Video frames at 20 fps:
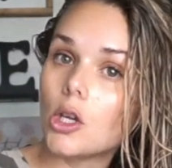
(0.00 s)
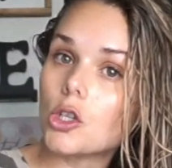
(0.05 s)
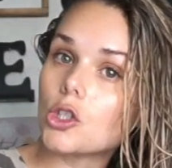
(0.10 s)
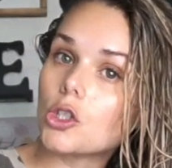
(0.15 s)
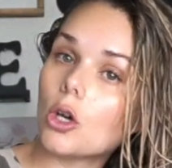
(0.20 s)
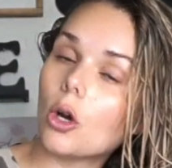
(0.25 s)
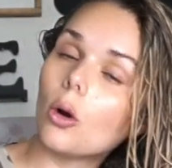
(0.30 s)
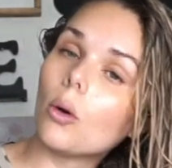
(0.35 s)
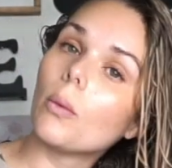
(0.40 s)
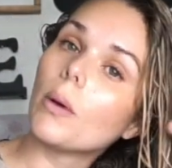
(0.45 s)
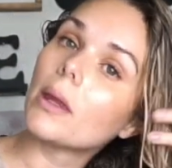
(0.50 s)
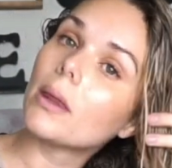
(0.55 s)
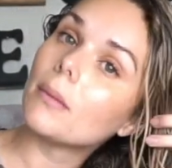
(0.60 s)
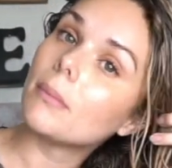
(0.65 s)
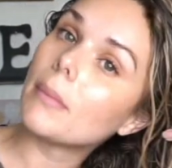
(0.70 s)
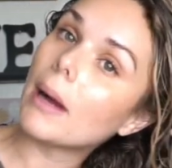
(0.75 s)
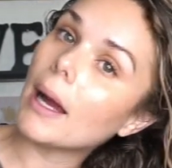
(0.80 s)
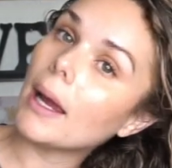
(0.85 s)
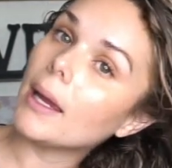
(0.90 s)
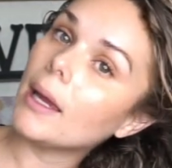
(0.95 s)
So with
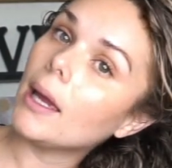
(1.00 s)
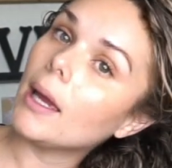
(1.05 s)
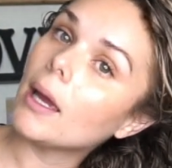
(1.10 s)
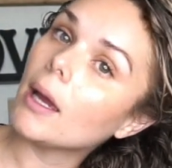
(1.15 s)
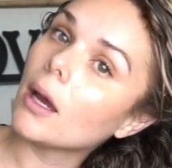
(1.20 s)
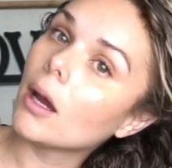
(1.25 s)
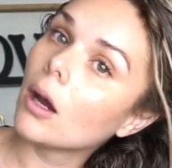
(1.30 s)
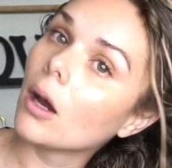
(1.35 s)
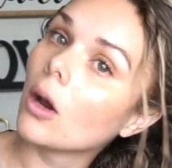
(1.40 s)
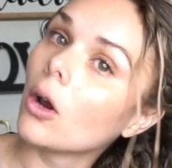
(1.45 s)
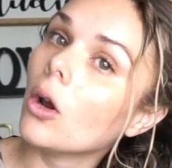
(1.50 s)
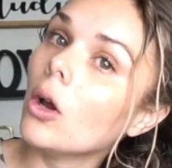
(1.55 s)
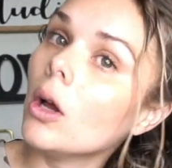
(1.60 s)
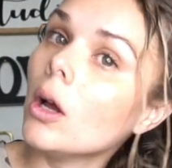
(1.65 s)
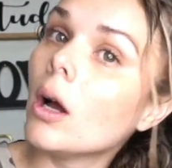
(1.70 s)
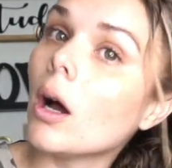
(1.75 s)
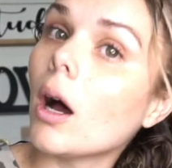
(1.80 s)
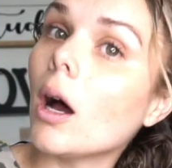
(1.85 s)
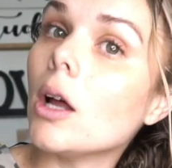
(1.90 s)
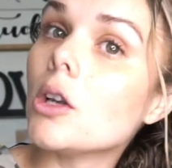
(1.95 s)
my hair
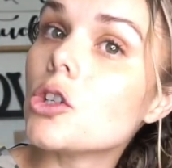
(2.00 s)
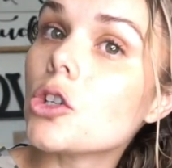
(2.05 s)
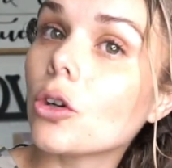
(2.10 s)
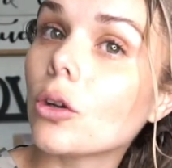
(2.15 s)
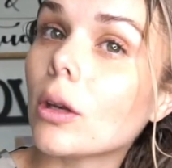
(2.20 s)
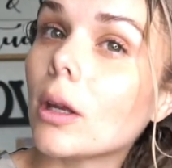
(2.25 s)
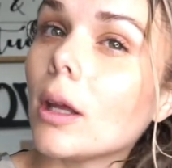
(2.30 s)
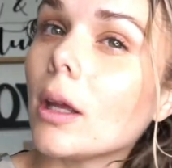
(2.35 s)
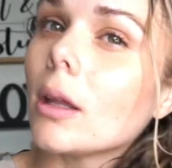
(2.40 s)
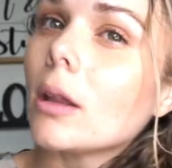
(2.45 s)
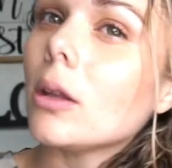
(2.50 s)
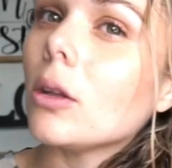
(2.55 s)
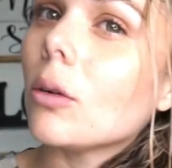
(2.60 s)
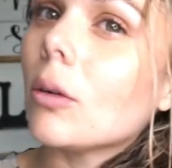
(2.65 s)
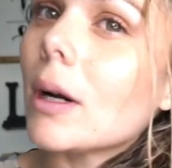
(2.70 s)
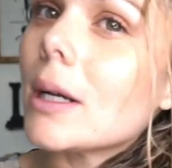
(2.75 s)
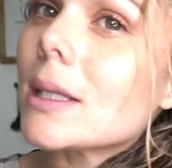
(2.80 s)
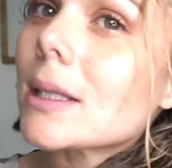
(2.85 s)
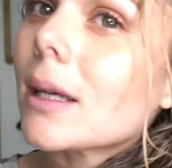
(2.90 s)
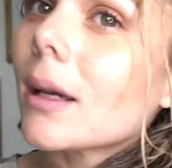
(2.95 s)
underneath, you
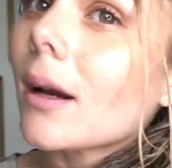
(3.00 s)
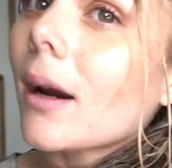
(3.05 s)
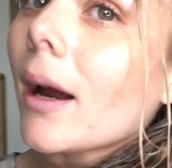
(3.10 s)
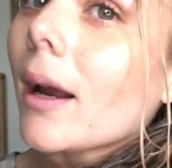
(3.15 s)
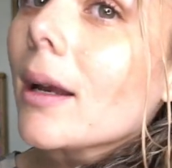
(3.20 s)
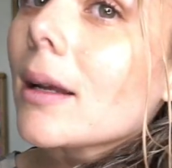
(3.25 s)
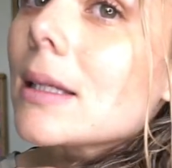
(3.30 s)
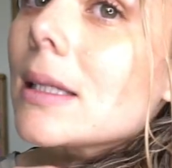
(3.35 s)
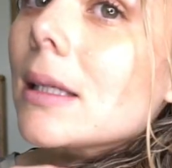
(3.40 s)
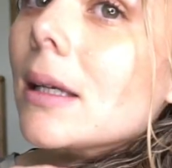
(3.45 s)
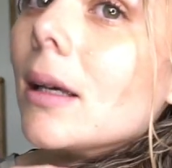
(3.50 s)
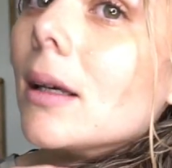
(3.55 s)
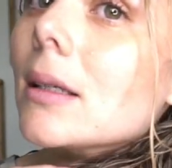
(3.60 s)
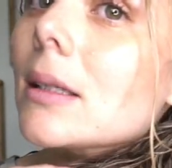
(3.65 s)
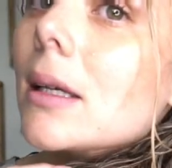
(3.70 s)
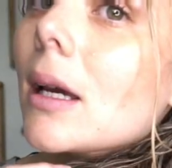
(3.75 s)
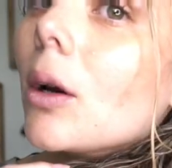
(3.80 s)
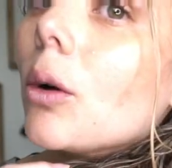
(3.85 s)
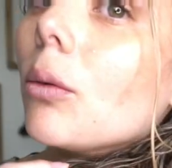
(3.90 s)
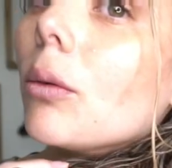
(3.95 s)
guys can kind of see is
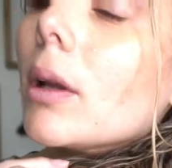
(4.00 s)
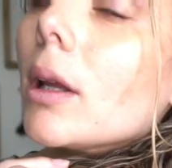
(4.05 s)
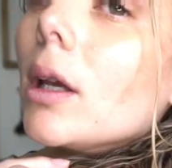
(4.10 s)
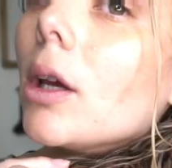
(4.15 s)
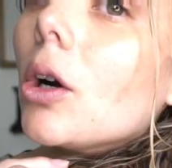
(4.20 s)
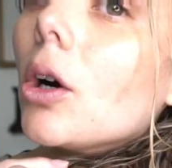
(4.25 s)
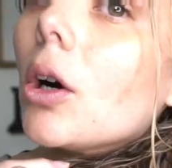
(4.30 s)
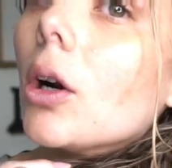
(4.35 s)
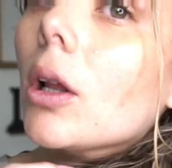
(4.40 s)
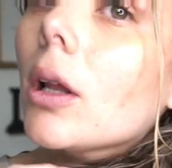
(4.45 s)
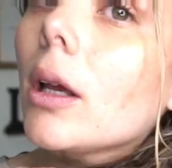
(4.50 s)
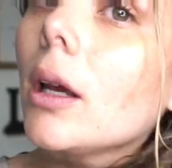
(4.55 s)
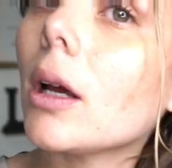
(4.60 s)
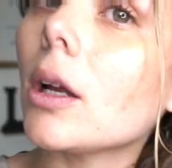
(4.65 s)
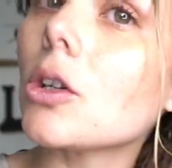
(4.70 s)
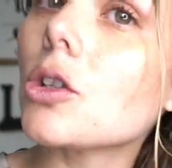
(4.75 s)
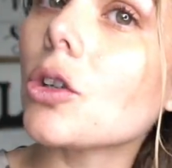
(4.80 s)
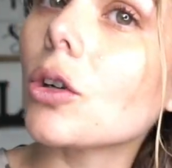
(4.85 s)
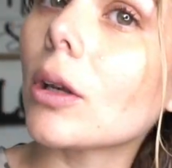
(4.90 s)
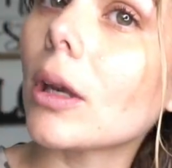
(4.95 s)
like really curly
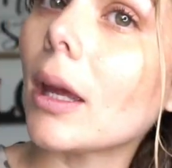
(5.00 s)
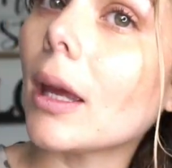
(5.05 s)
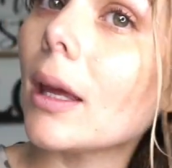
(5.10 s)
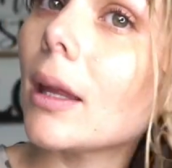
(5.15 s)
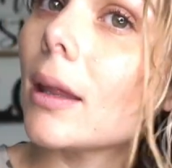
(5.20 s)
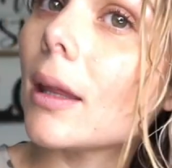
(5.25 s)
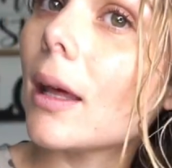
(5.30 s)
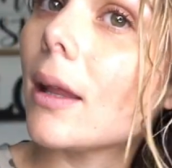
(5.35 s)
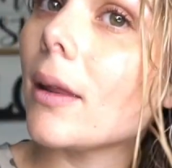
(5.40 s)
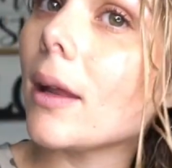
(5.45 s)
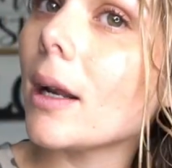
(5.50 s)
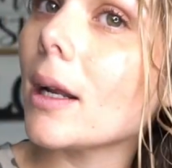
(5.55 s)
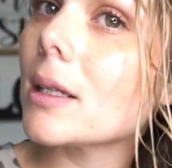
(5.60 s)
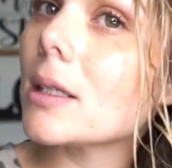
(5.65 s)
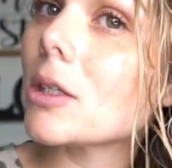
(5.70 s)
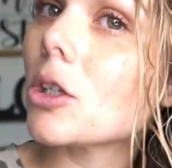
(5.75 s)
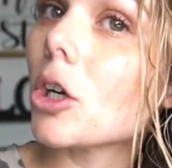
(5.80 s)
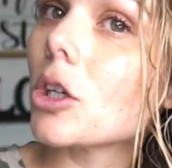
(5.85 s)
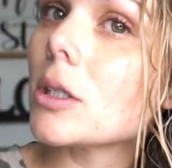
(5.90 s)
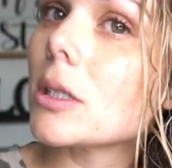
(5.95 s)
underneath, and then it
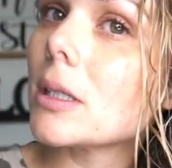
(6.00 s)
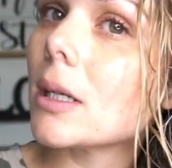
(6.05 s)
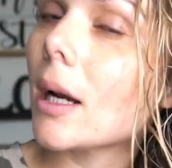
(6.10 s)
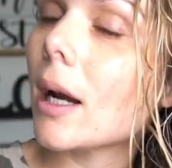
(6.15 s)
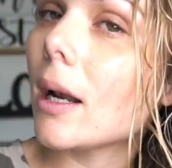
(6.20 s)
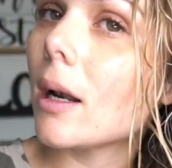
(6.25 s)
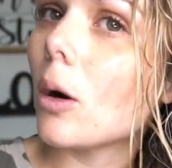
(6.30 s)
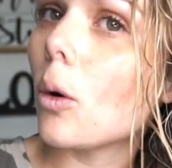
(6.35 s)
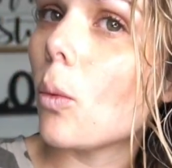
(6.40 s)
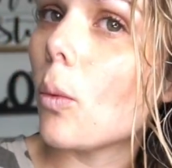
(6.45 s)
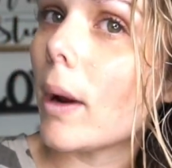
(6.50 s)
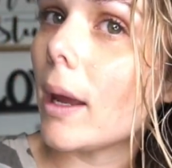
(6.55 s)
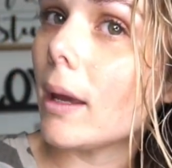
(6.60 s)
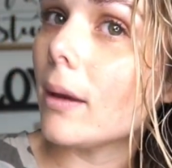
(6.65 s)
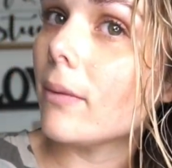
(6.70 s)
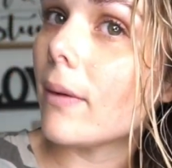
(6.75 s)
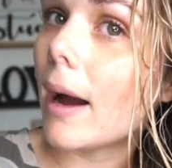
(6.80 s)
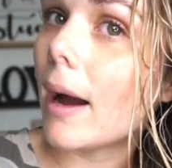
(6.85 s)
starts to kind of wave